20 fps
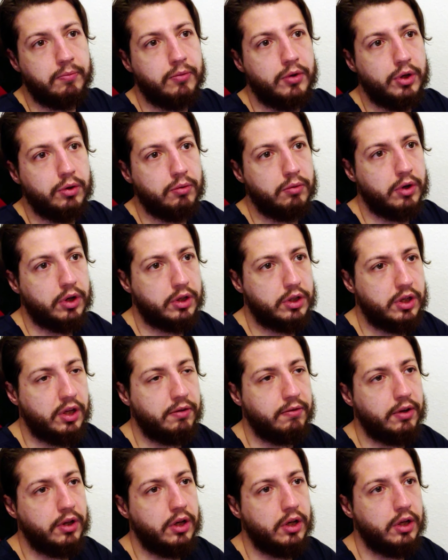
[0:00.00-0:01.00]
new
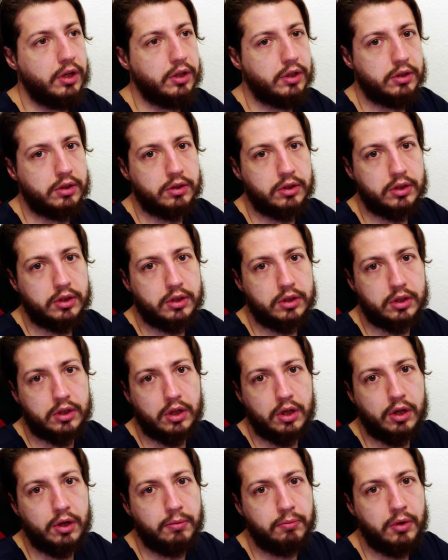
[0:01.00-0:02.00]
activities.
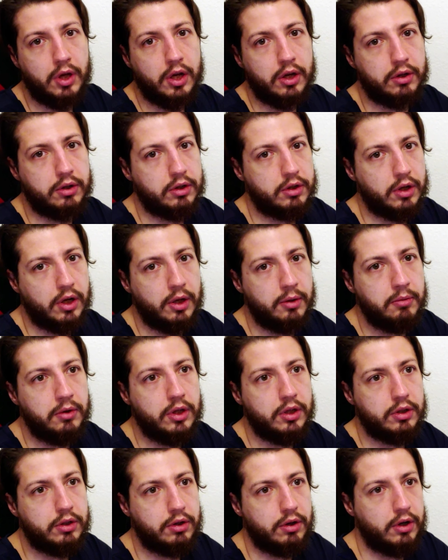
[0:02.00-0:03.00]
Yeah, I
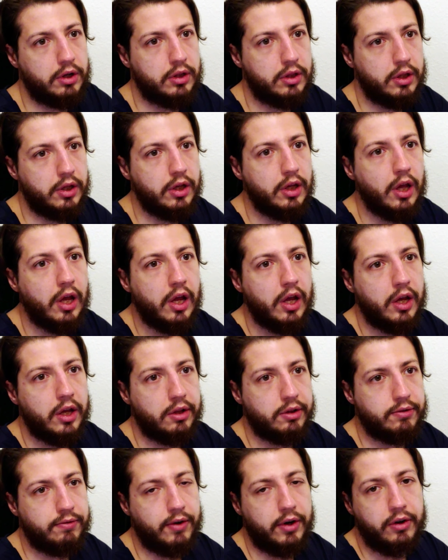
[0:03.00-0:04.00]
mean, currently
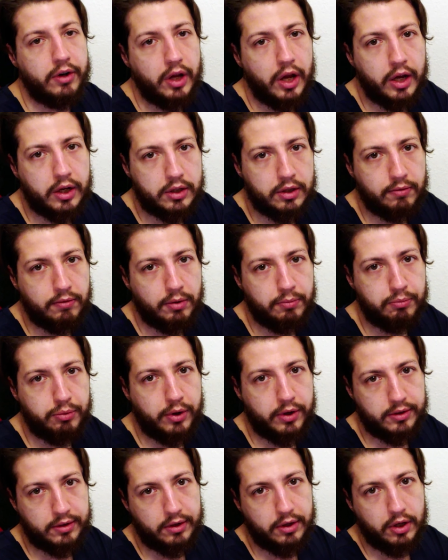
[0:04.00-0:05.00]
it's very active and
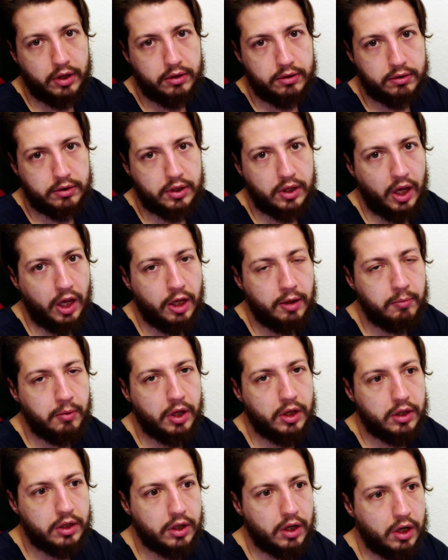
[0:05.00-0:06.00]
present in
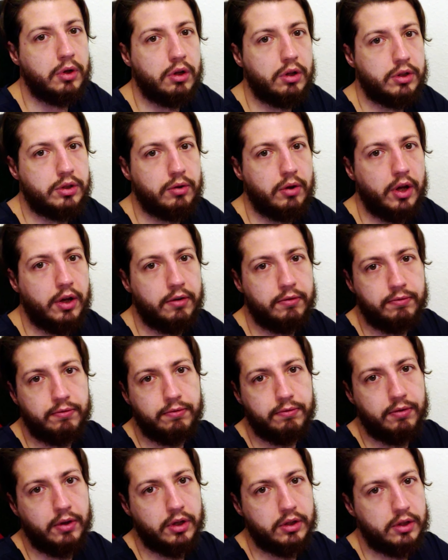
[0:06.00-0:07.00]
gaming. We also
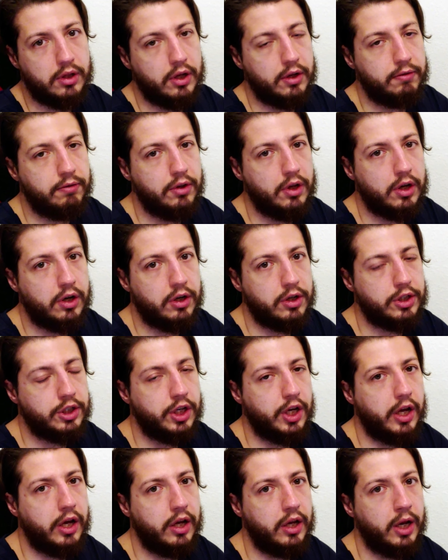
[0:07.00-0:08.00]
have things like VR
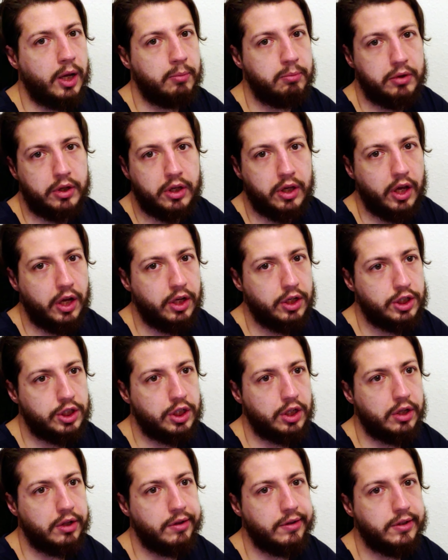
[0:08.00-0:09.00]
chat
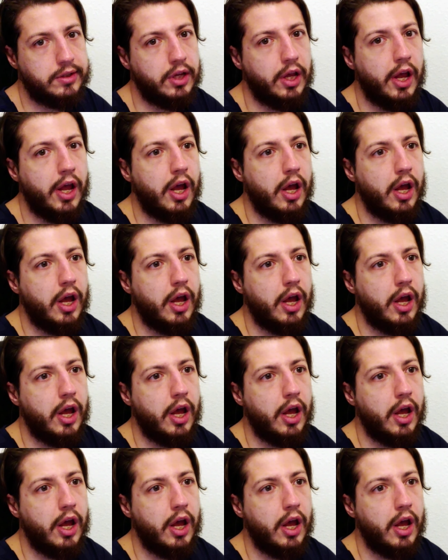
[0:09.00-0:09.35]
applications,